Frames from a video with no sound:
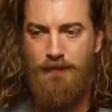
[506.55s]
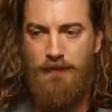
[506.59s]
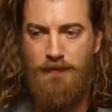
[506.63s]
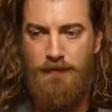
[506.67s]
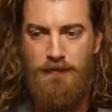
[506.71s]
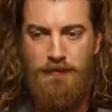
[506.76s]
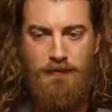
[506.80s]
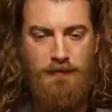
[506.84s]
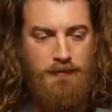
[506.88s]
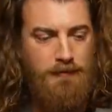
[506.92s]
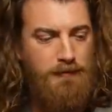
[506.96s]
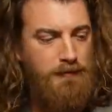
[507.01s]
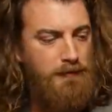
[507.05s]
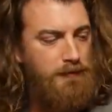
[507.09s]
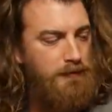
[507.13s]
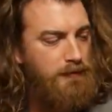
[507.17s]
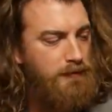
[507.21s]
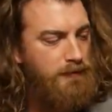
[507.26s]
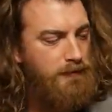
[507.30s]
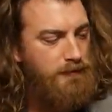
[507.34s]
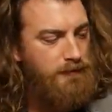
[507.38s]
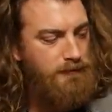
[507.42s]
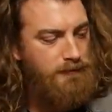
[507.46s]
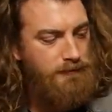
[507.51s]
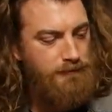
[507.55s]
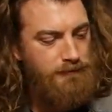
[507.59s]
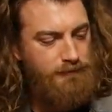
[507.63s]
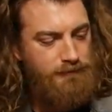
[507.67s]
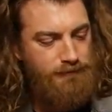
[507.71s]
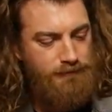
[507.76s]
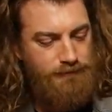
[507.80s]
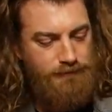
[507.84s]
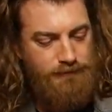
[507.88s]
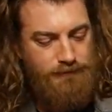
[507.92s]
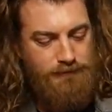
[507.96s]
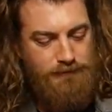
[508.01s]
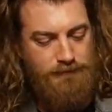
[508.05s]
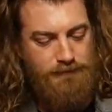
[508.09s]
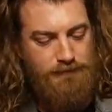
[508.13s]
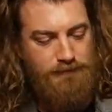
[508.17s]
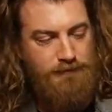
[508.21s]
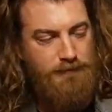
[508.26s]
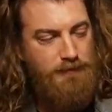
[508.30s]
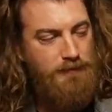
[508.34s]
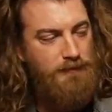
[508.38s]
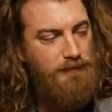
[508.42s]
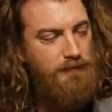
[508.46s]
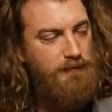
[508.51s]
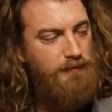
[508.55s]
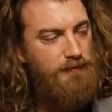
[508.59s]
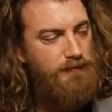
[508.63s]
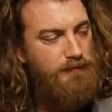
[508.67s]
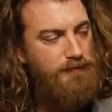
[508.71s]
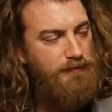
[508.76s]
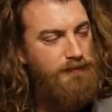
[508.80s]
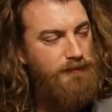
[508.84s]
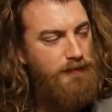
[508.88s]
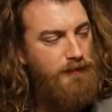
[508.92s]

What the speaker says: (not speaking)